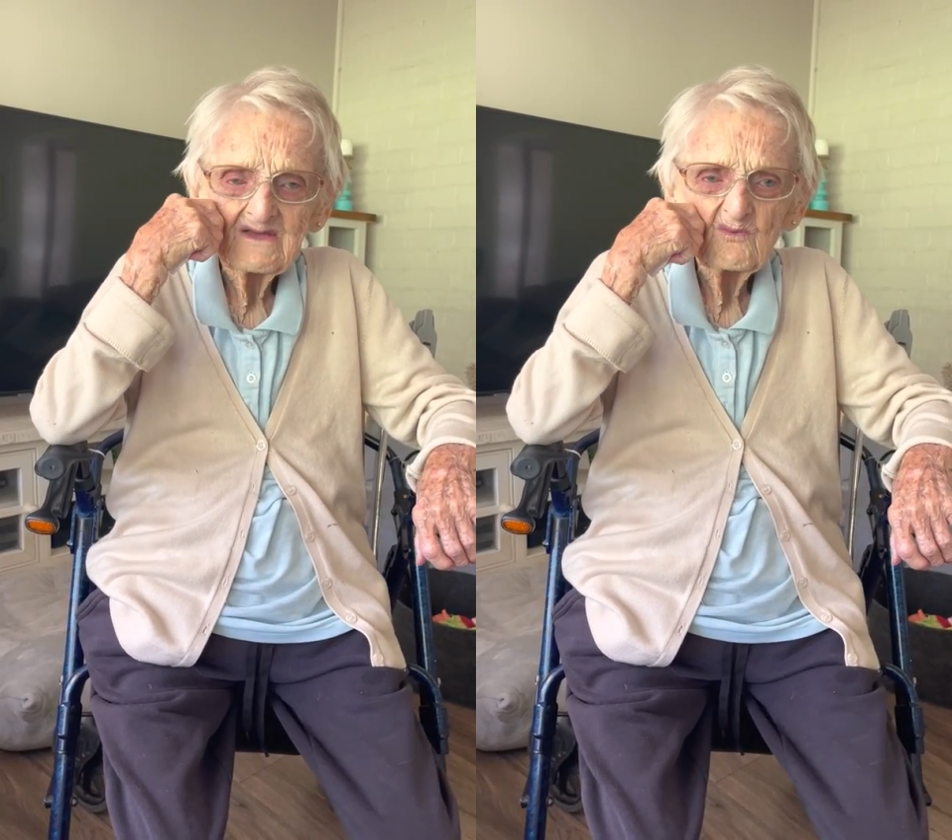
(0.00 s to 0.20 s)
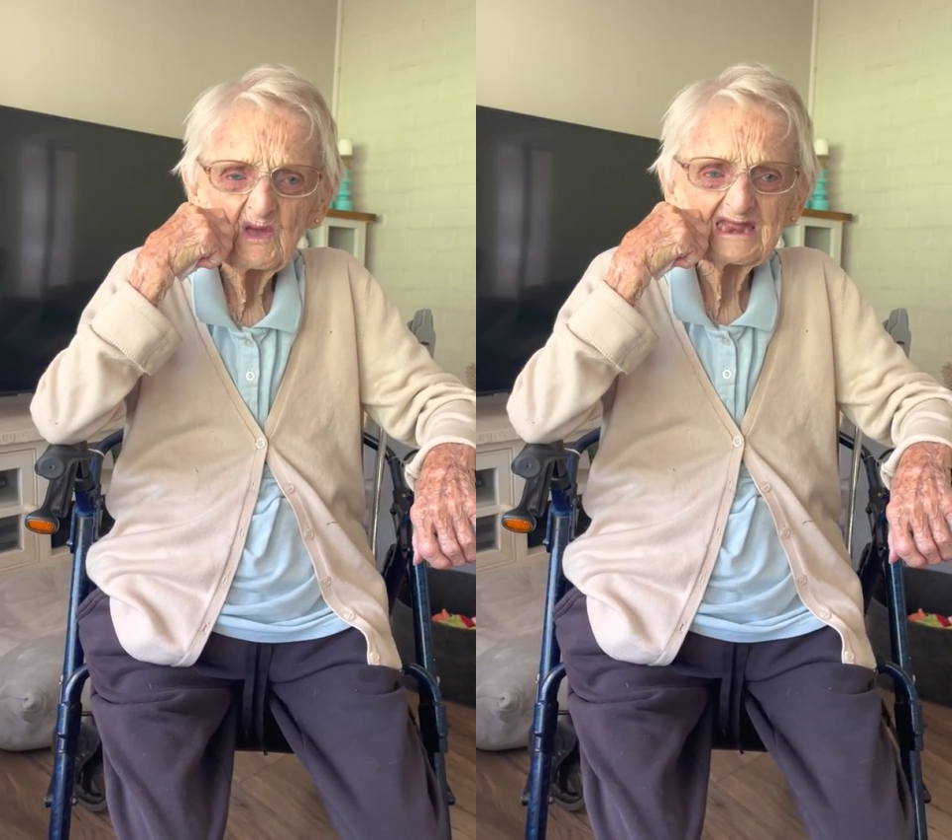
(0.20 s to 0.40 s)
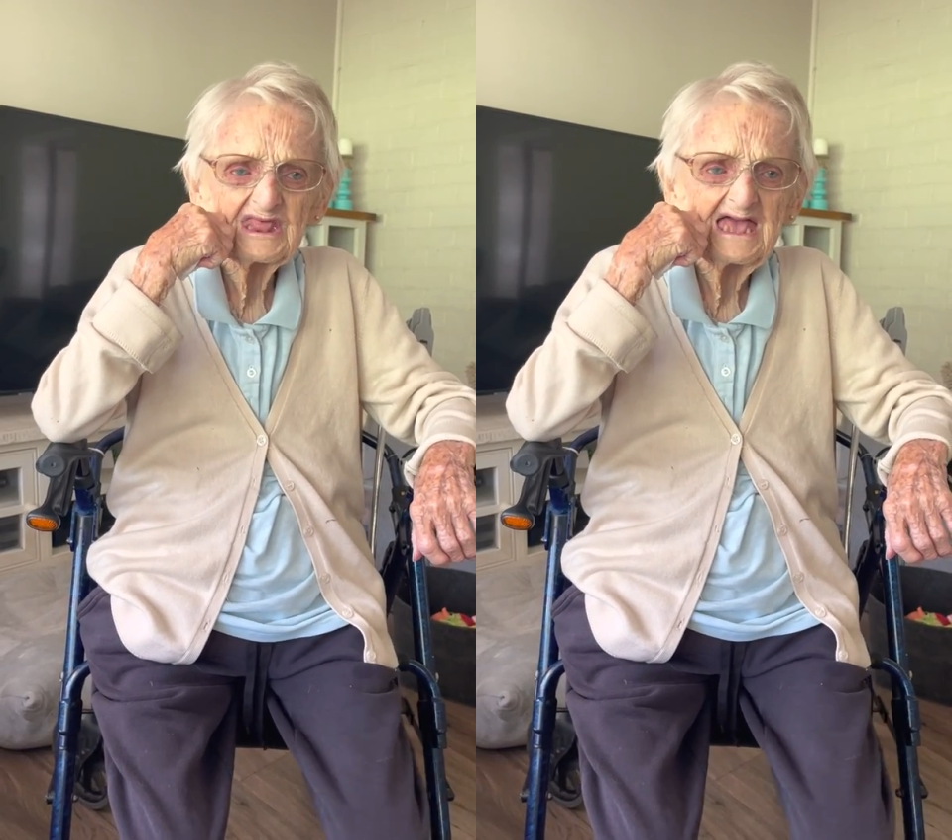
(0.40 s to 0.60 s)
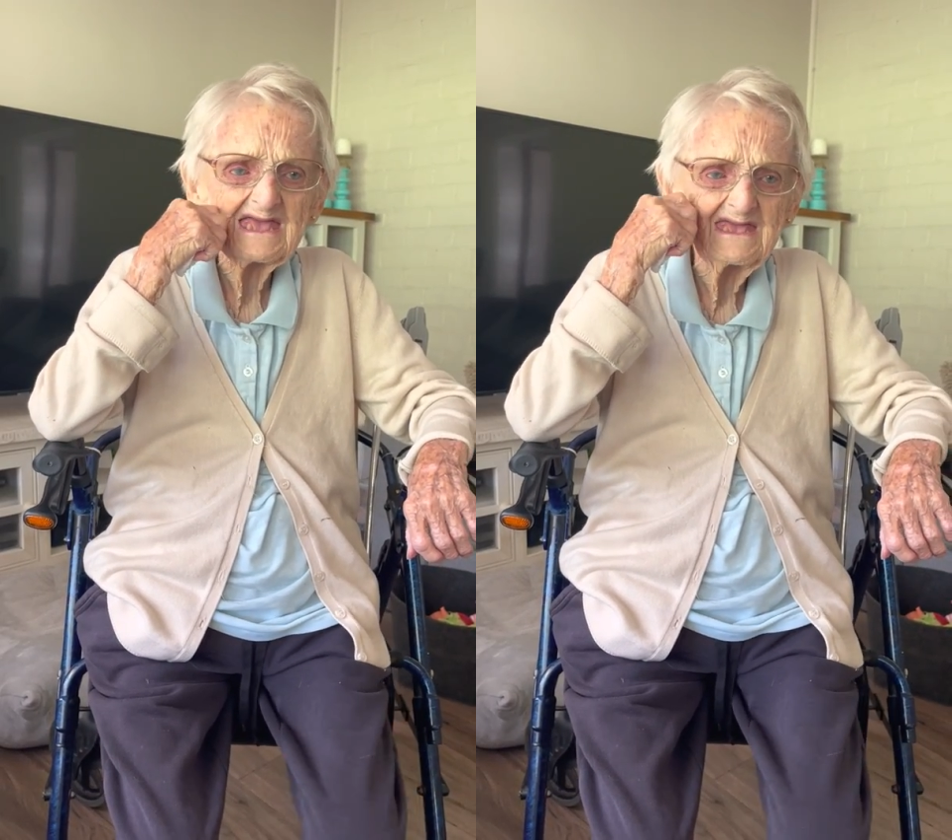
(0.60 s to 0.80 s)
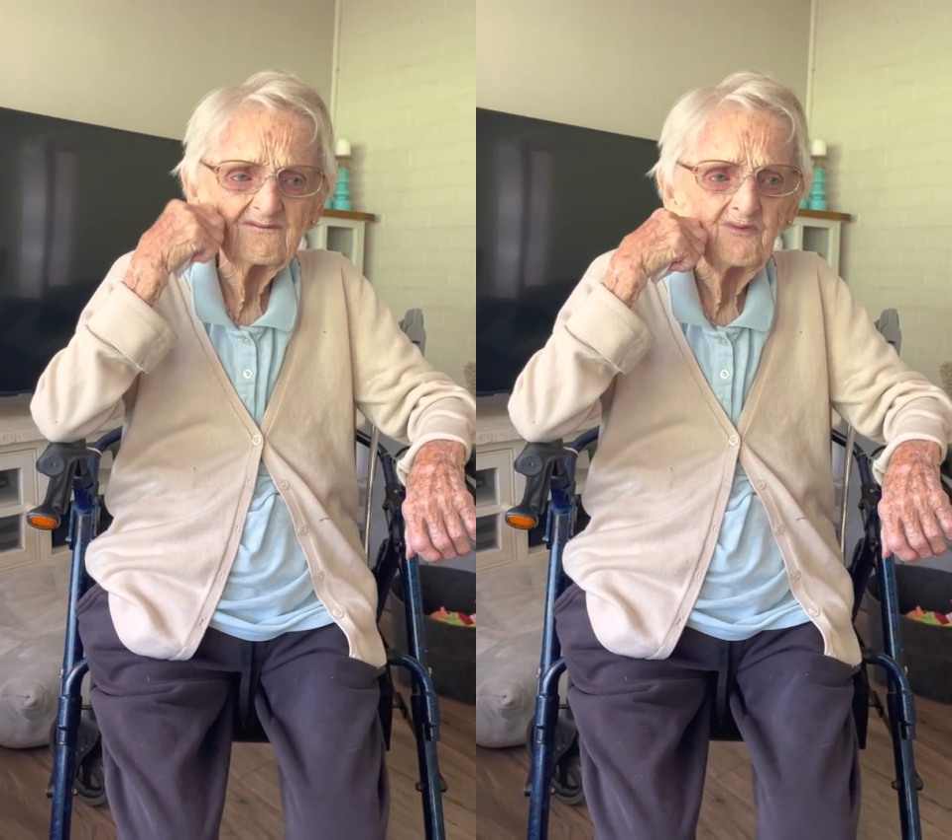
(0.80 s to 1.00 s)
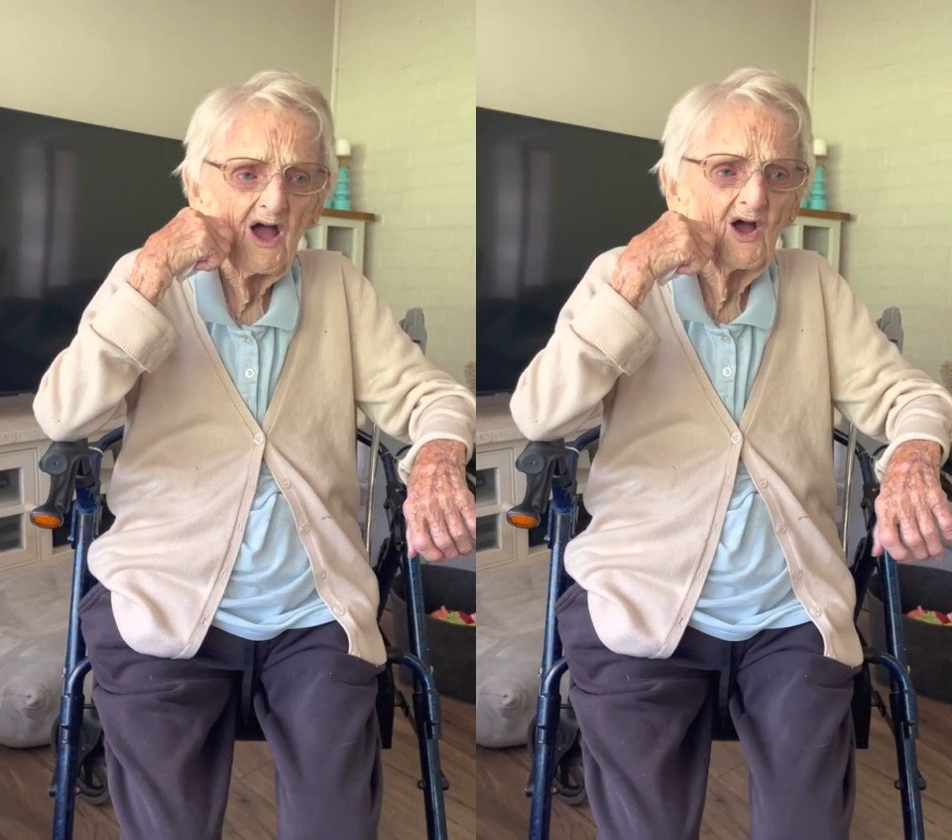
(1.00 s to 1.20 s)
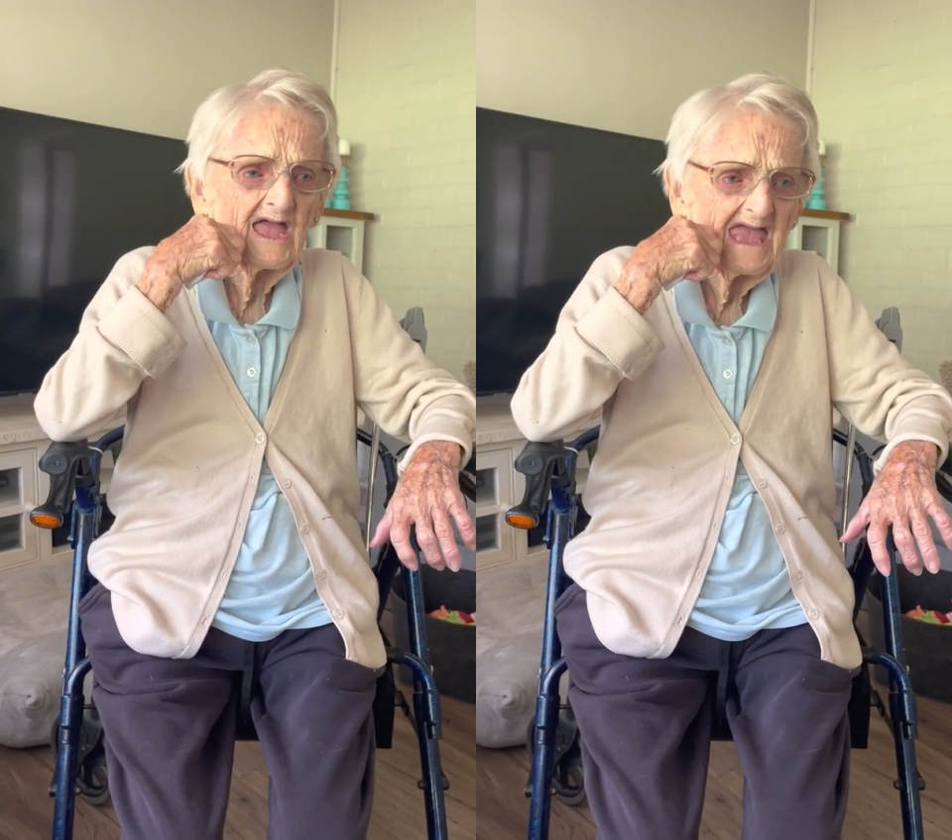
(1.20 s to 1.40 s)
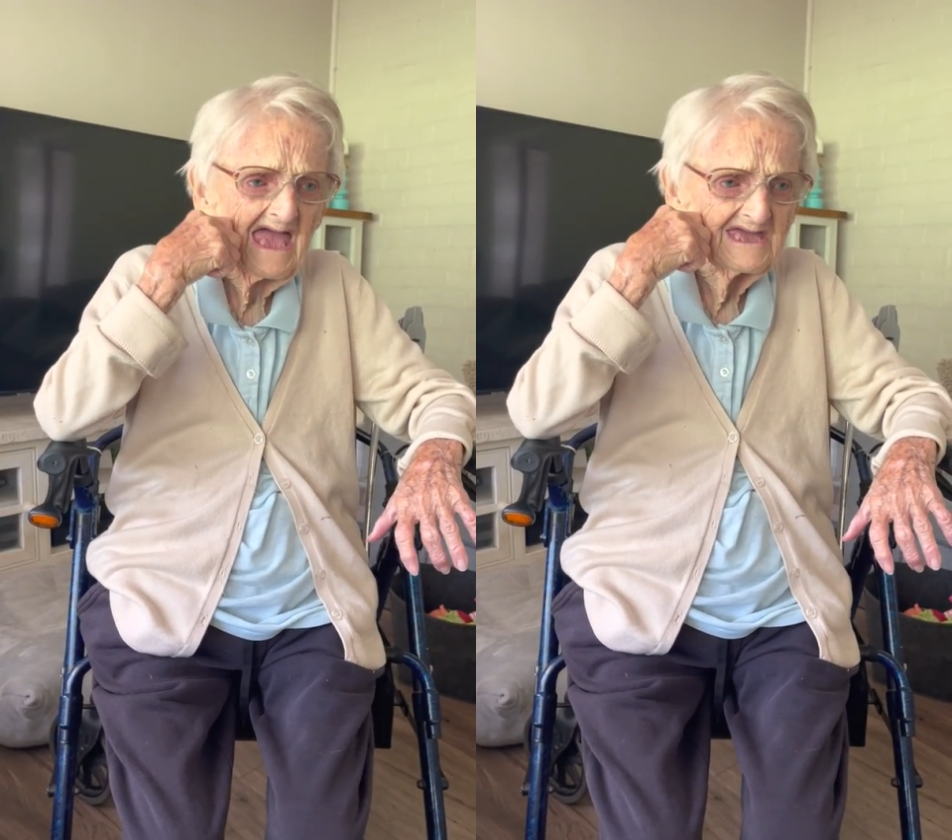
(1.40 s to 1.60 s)
Well, if I
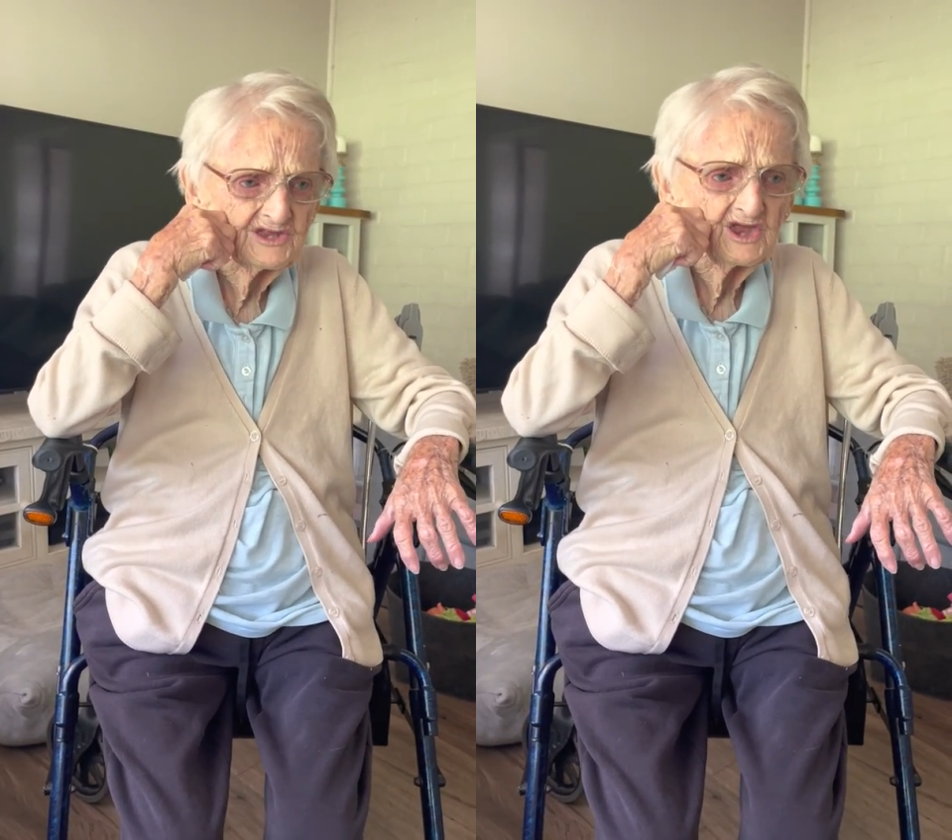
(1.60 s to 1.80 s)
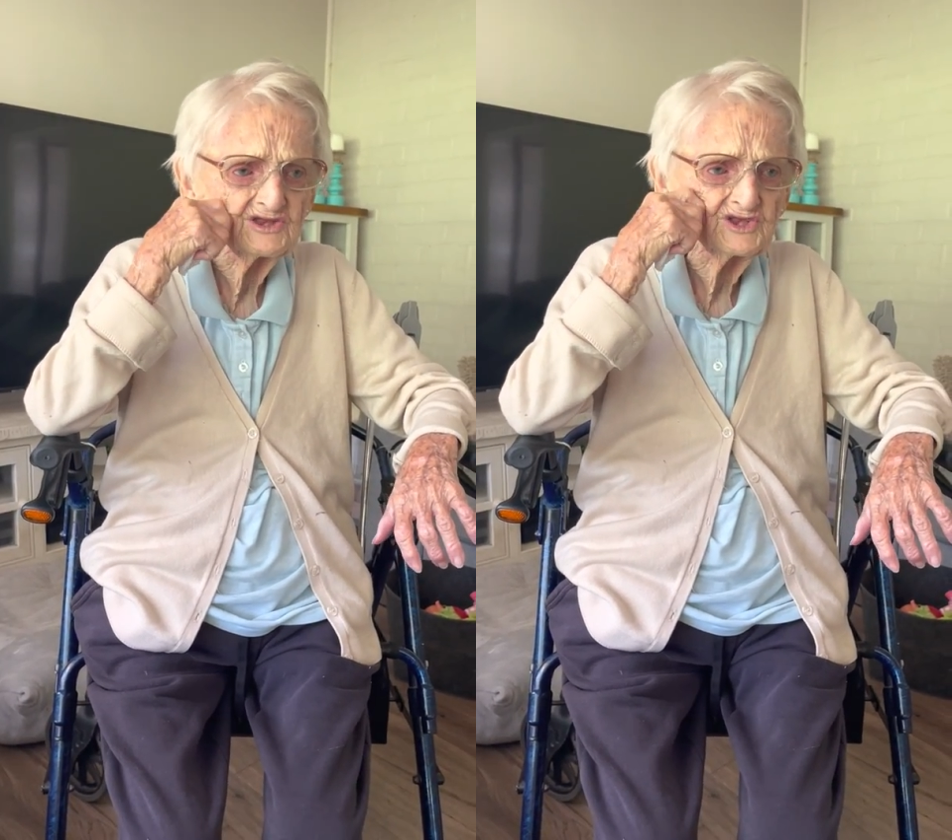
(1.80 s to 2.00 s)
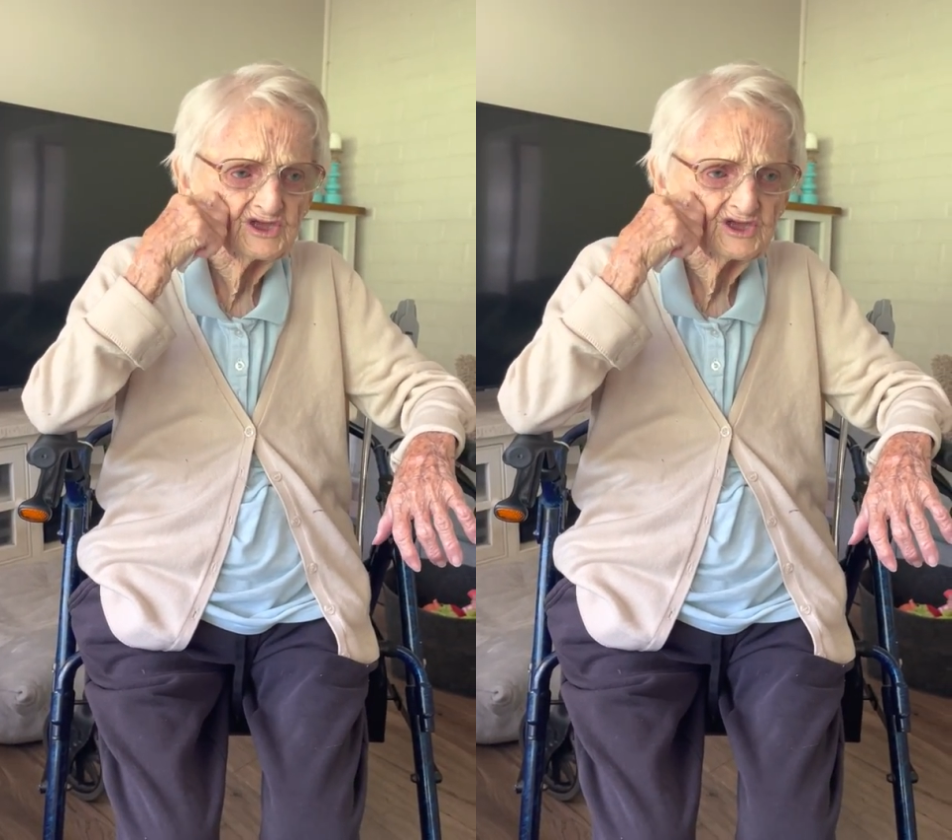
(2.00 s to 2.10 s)
had a